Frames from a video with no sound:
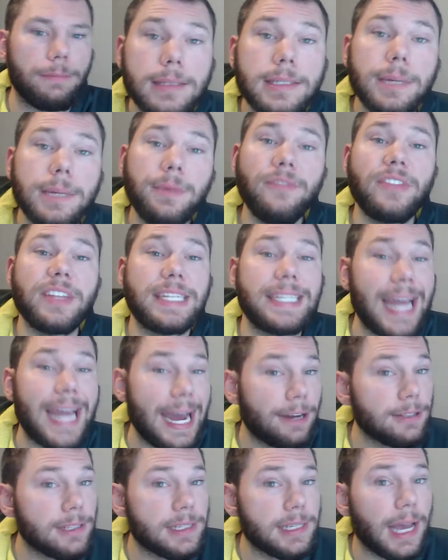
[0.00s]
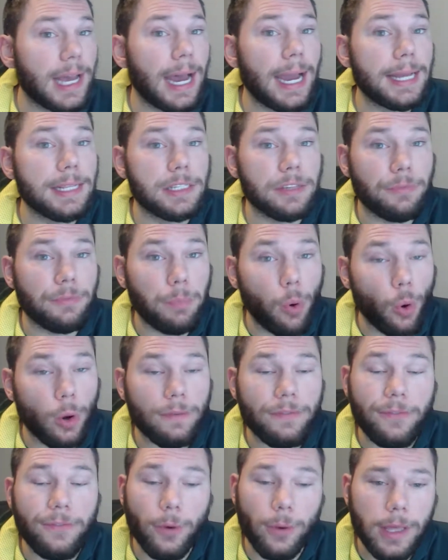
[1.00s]
Some of the downsides of
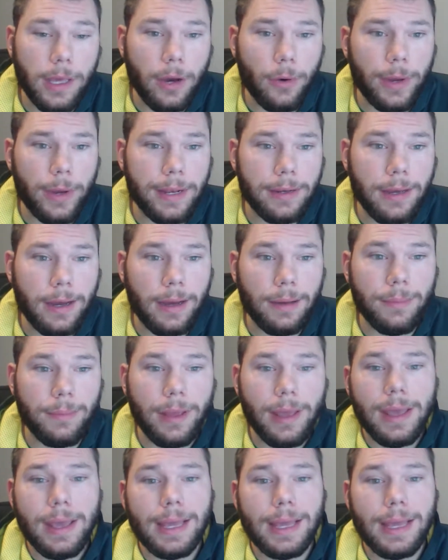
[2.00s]
portfolio income